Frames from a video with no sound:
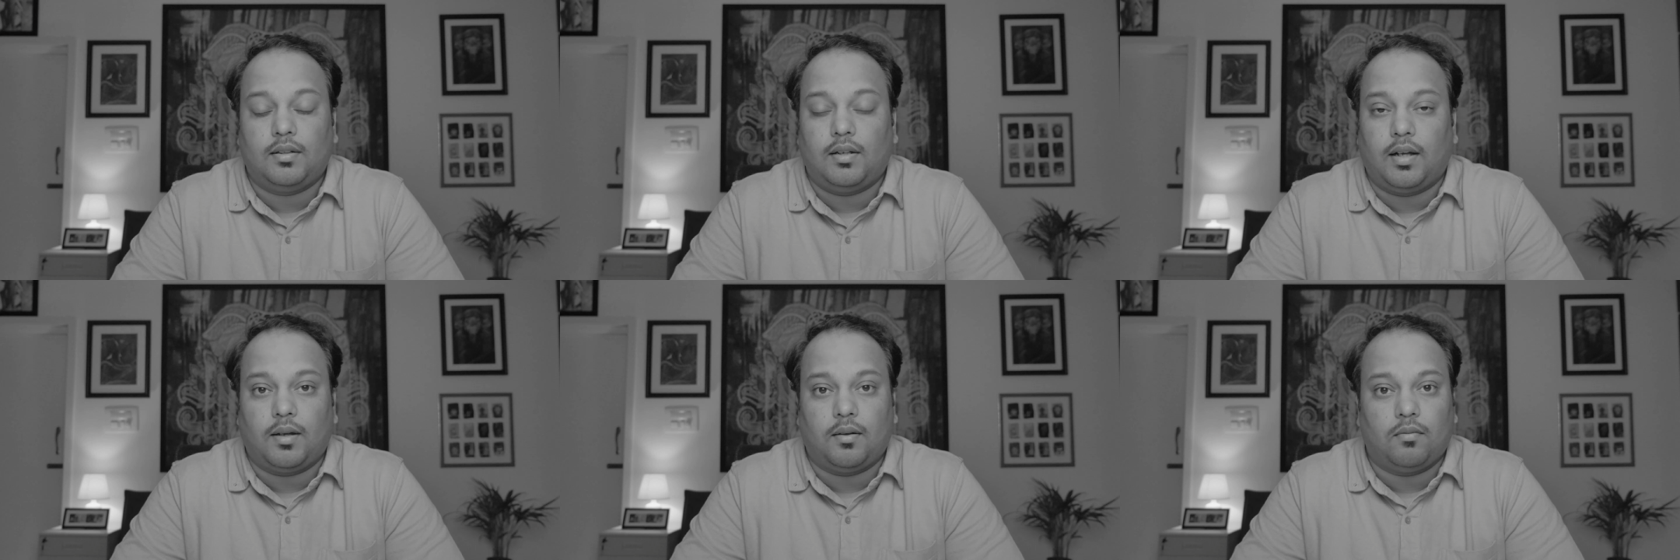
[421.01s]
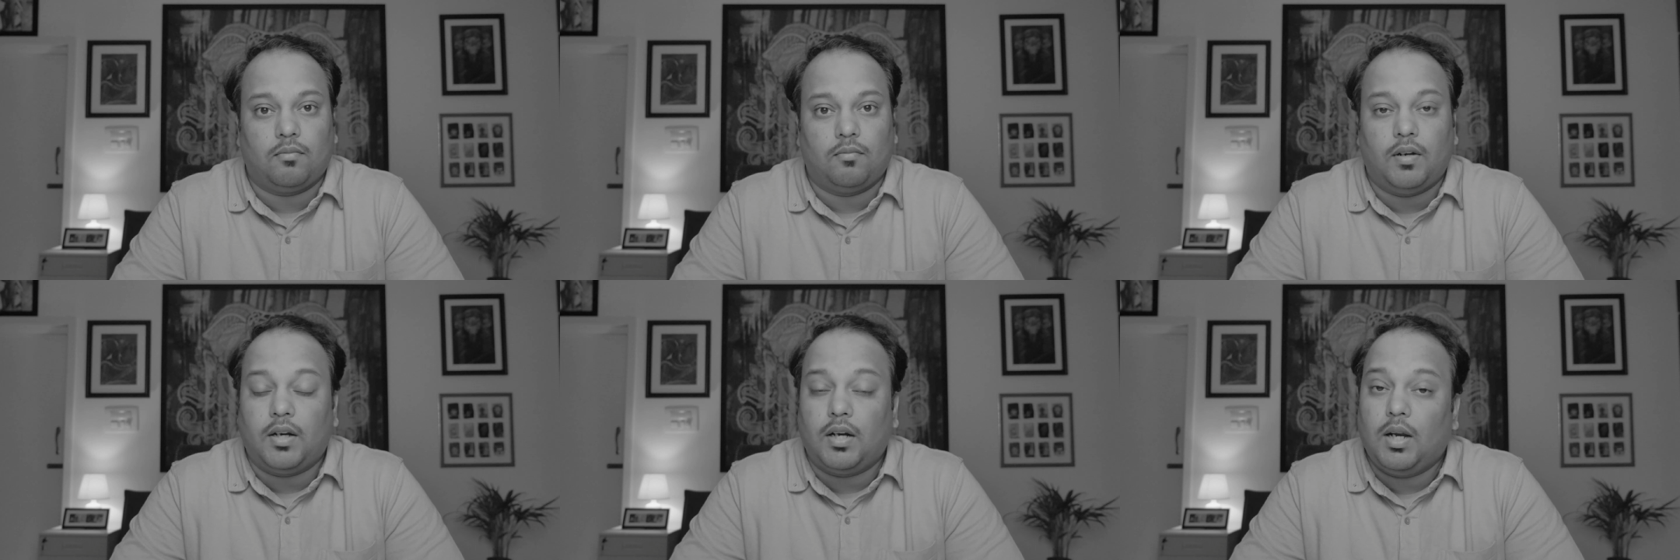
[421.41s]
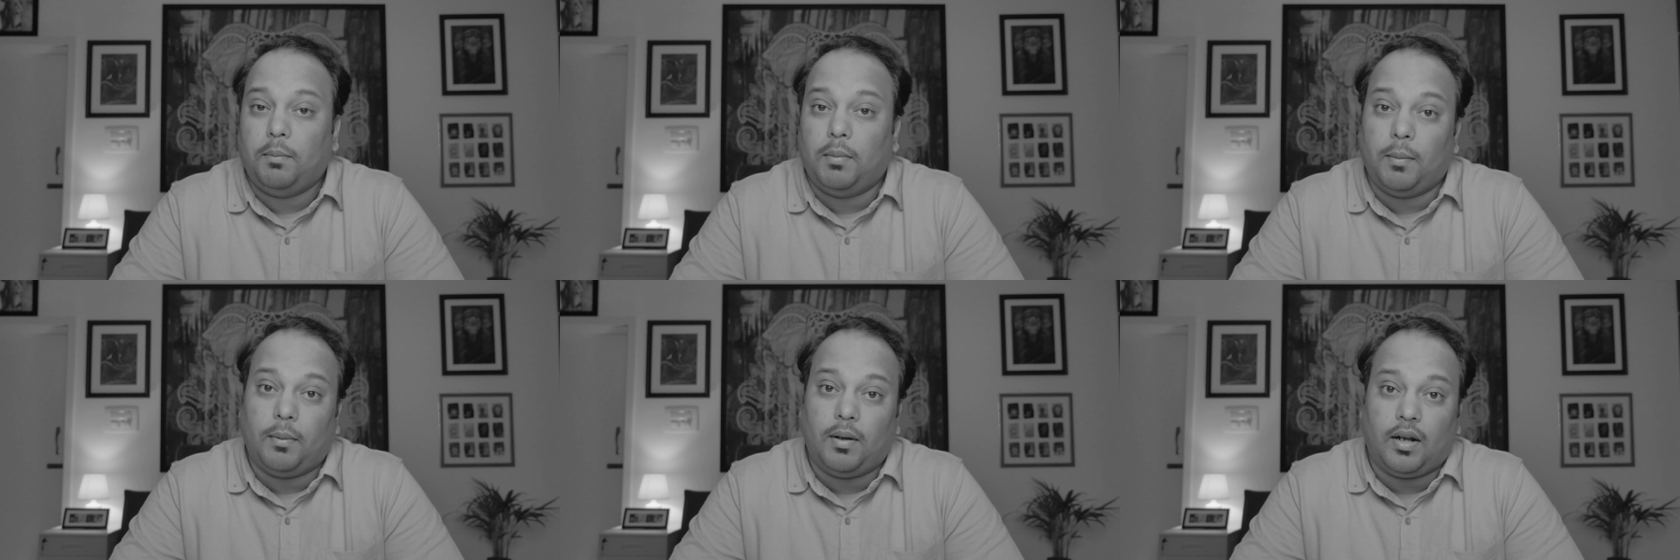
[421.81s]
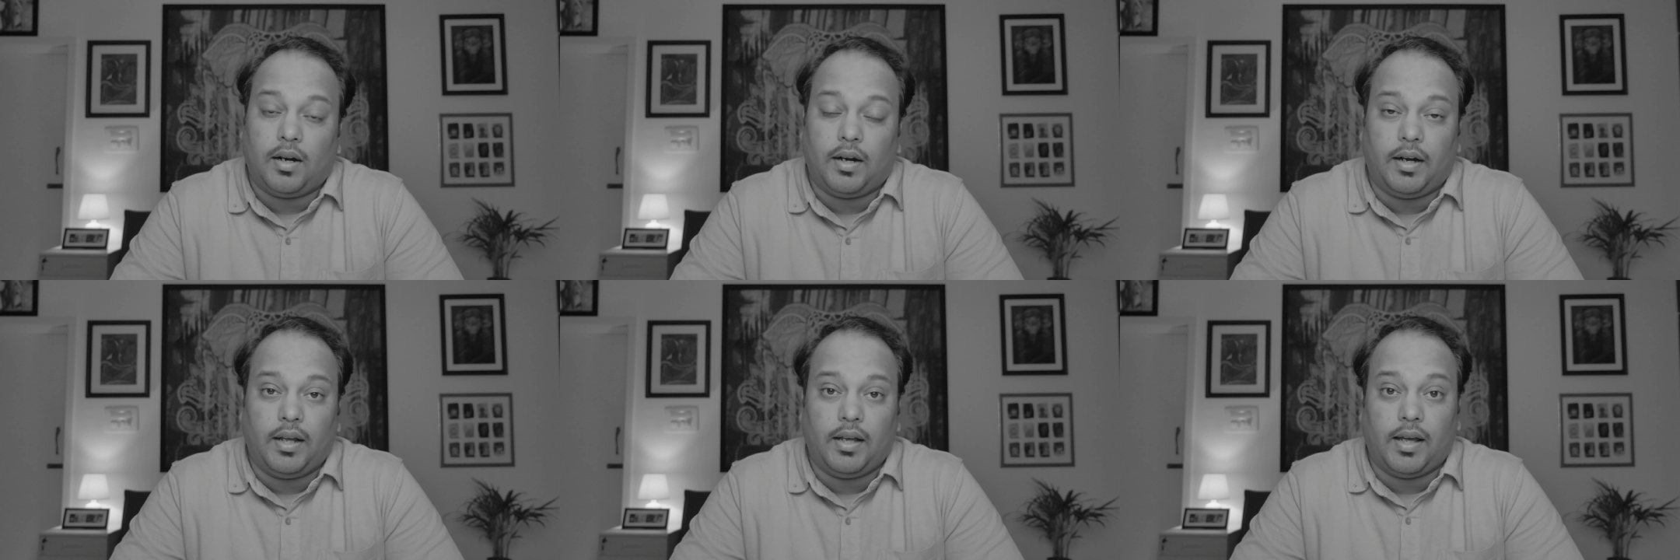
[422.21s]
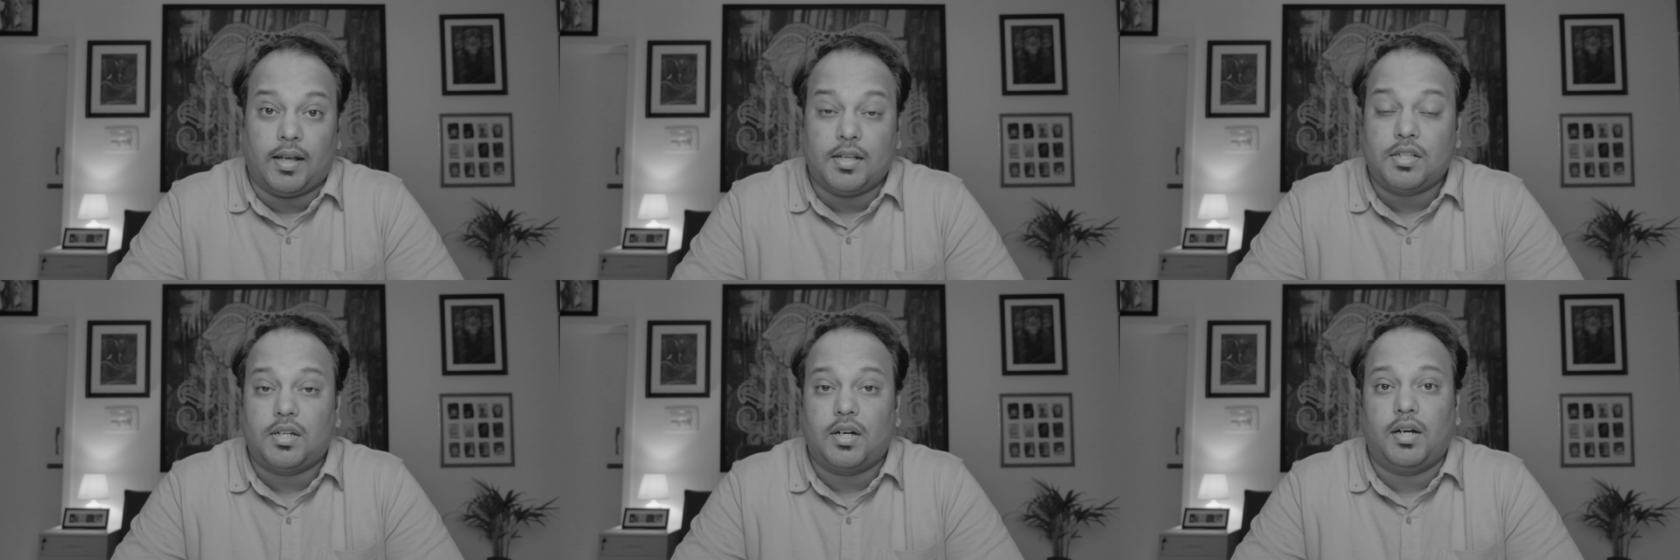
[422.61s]
Like literally people are getting
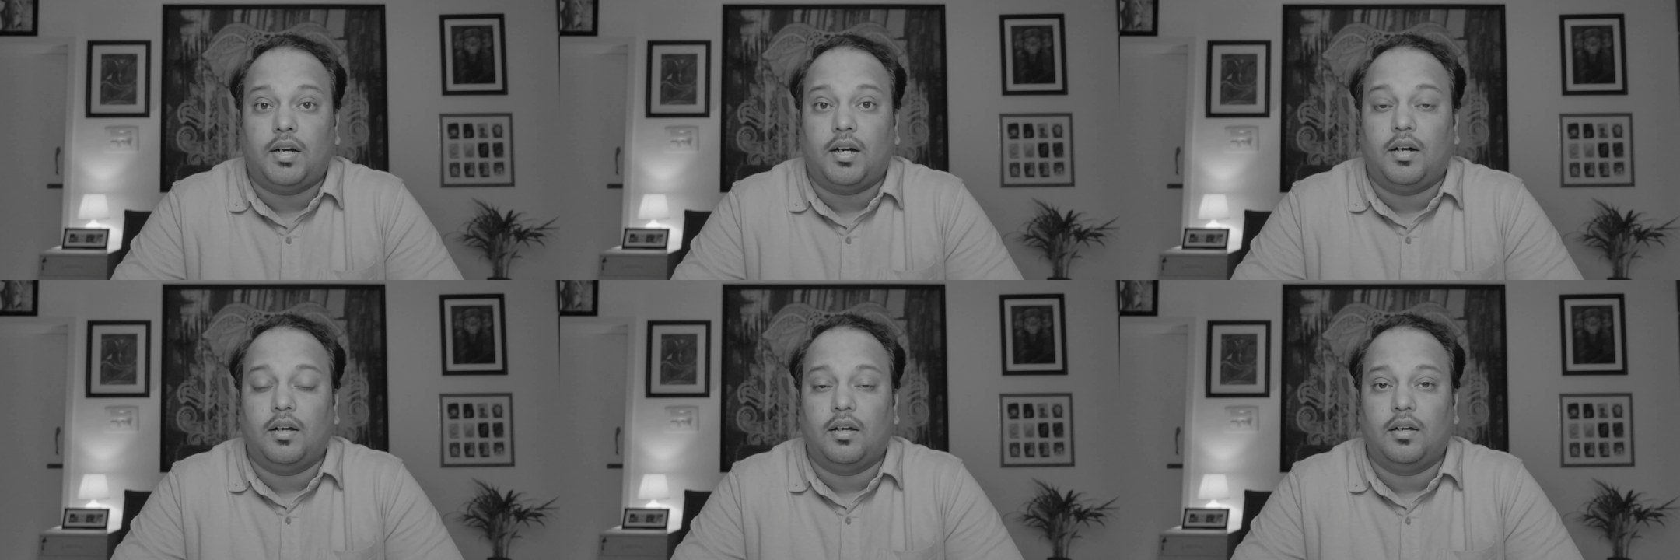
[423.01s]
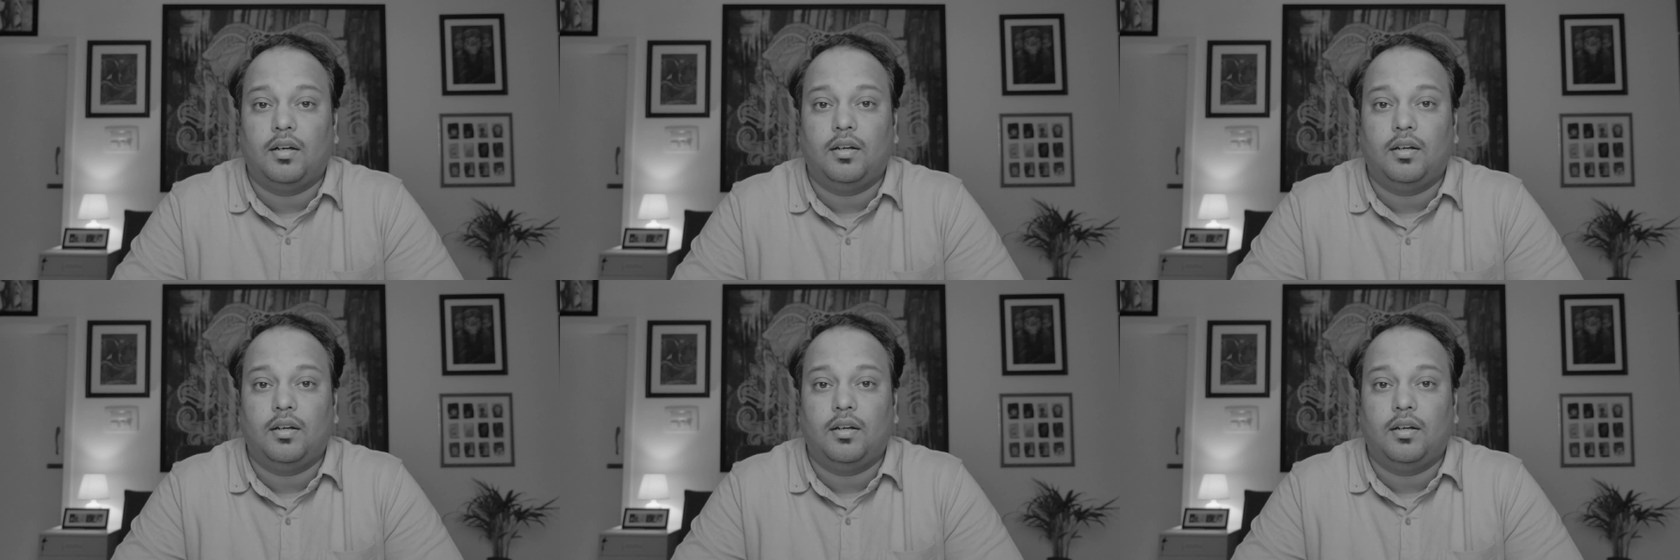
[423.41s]
extended